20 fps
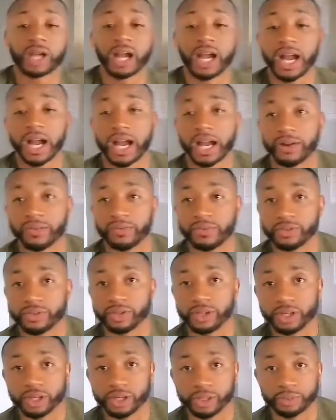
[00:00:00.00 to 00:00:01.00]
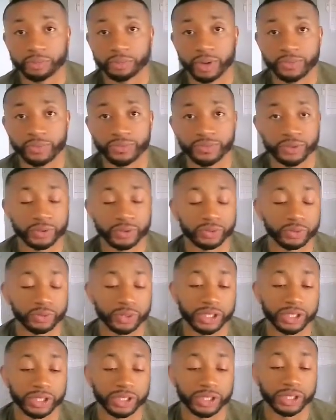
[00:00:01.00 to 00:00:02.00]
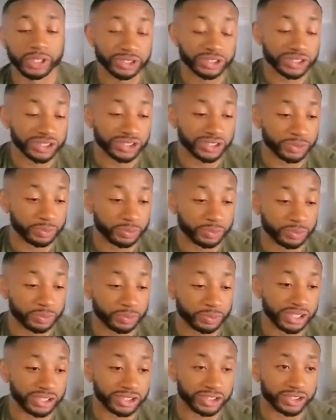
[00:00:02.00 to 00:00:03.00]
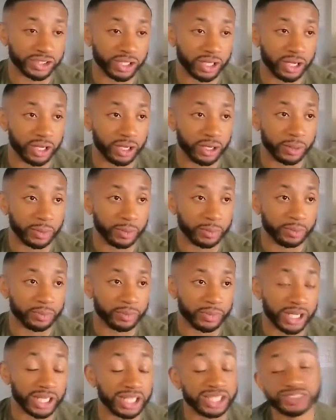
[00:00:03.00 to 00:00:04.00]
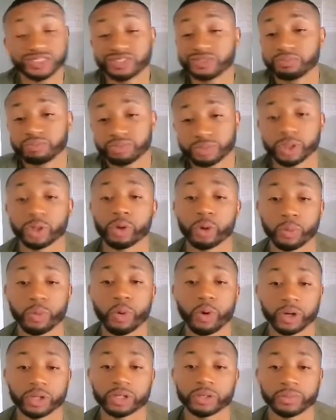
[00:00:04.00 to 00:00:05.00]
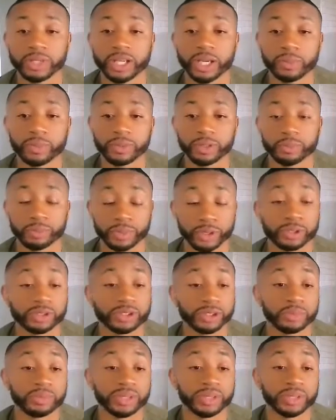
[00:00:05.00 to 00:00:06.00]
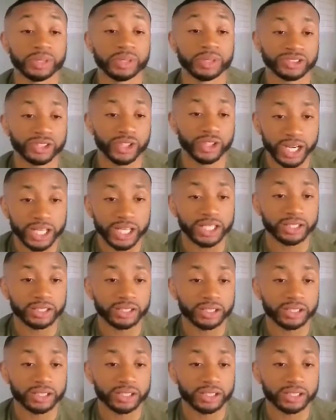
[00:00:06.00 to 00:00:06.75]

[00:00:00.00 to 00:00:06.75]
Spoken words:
I have a few resources because it is still important to be able to build your business credit.